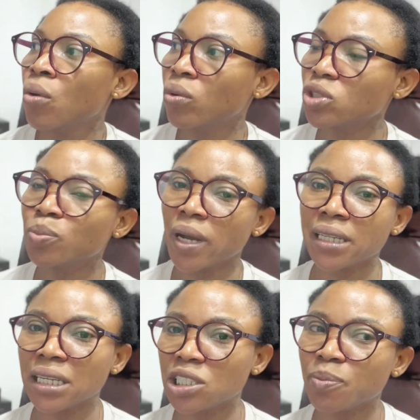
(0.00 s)
Once you buy it
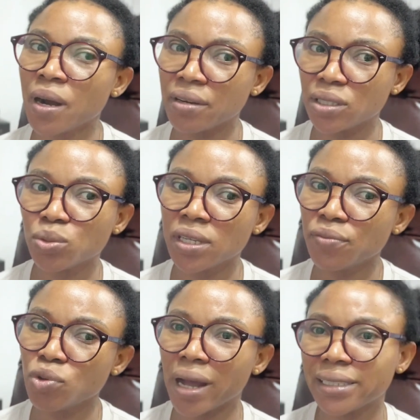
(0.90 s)
at a cheaper rate, it will give
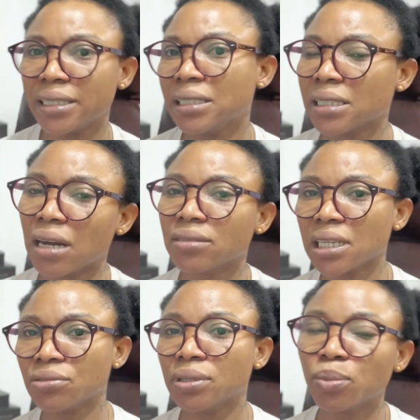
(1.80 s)
you at a
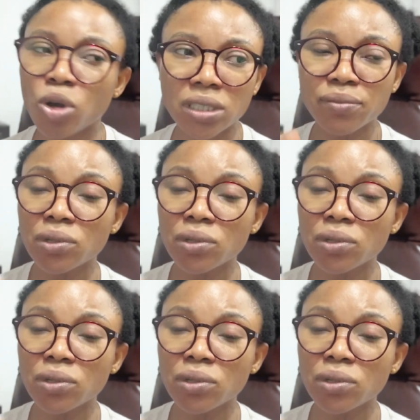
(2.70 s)
discounted rate, because even